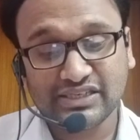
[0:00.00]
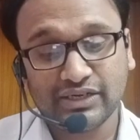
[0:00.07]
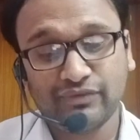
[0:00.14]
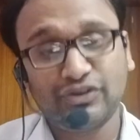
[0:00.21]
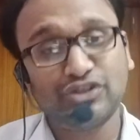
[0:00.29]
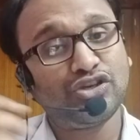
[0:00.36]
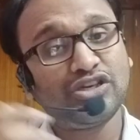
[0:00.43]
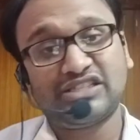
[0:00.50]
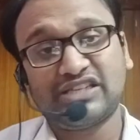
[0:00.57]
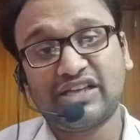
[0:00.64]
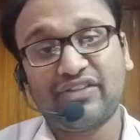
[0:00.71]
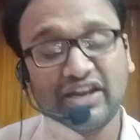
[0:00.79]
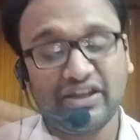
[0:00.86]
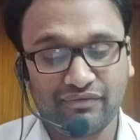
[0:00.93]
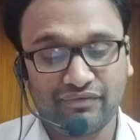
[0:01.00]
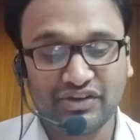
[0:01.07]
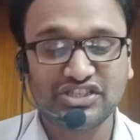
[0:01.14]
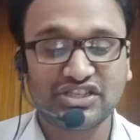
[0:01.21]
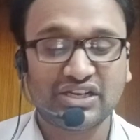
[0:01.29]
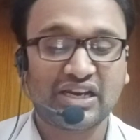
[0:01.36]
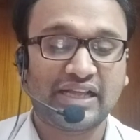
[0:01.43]
We usually say the
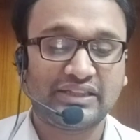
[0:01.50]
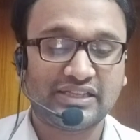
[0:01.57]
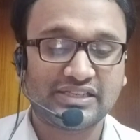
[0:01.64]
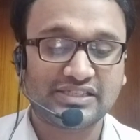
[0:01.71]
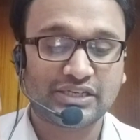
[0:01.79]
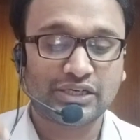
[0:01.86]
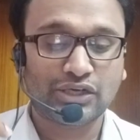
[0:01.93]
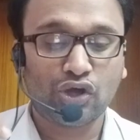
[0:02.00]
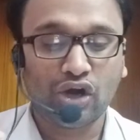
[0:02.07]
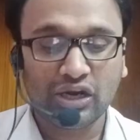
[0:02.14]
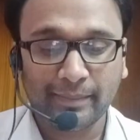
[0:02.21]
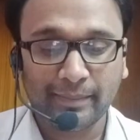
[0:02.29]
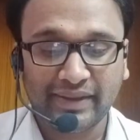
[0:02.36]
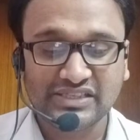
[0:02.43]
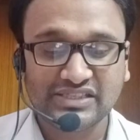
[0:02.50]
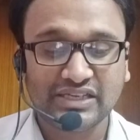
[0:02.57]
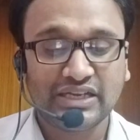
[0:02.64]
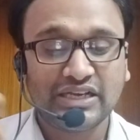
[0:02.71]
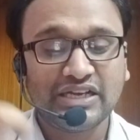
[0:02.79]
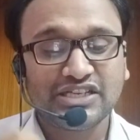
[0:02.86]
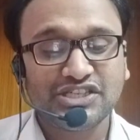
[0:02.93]
definition like this. Taut means
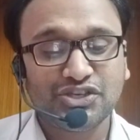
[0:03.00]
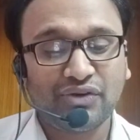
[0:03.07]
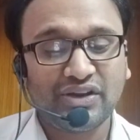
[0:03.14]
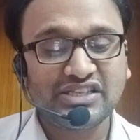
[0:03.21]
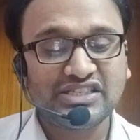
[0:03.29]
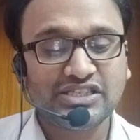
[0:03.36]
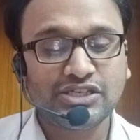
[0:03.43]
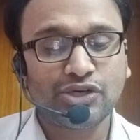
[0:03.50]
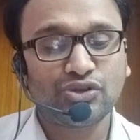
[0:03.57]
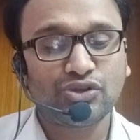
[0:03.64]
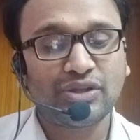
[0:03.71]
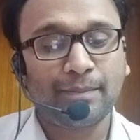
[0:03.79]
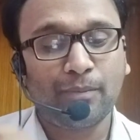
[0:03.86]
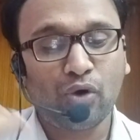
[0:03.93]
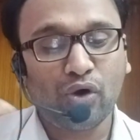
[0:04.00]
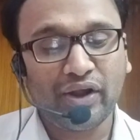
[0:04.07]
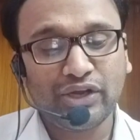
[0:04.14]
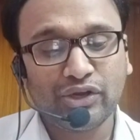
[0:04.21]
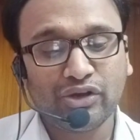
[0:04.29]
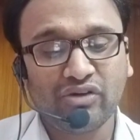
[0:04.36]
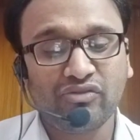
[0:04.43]
stressed to the
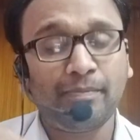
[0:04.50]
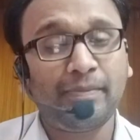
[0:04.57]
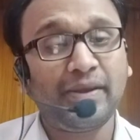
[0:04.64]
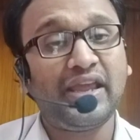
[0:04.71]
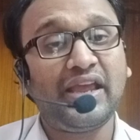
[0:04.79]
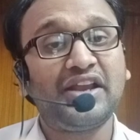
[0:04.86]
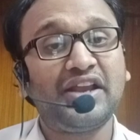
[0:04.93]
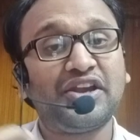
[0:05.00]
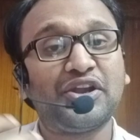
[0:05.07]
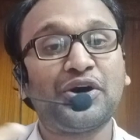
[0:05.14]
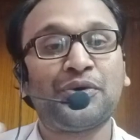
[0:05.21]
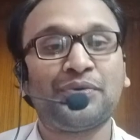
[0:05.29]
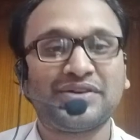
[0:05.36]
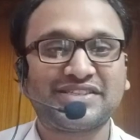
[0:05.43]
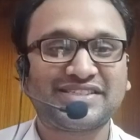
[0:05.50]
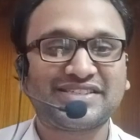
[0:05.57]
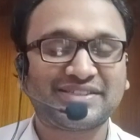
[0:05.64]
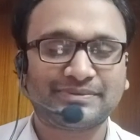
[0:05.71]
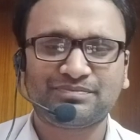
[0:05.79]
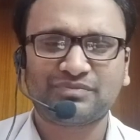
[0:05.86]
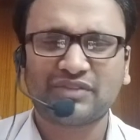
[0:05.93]
point of being nervous.
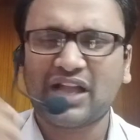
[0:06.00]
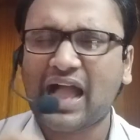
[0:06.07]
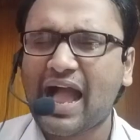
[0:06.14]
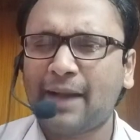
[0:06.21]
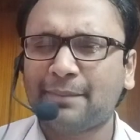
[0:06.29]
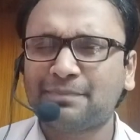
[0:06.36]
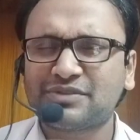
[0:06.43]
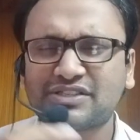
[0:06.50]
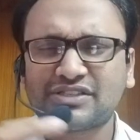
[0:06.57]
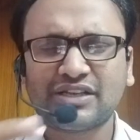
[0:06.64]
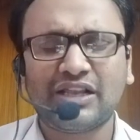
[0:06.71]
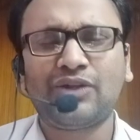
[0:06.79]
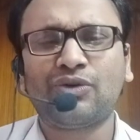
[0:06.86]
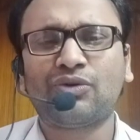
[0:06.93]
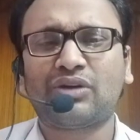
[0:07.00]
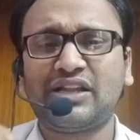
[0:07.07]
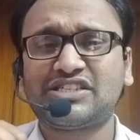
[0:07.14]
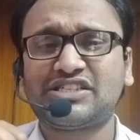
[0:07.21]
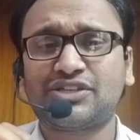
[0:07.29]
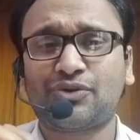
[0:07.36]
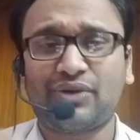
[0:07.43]
Absolutely
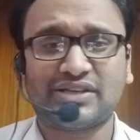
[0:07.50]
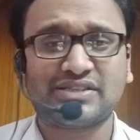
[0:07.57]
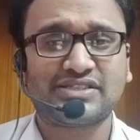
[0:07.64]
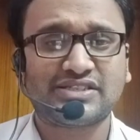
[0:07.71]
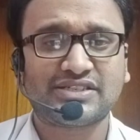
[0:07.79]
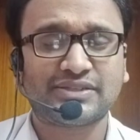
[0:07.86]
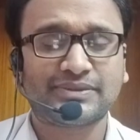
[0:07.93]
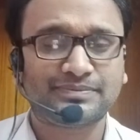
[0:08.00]
stressed.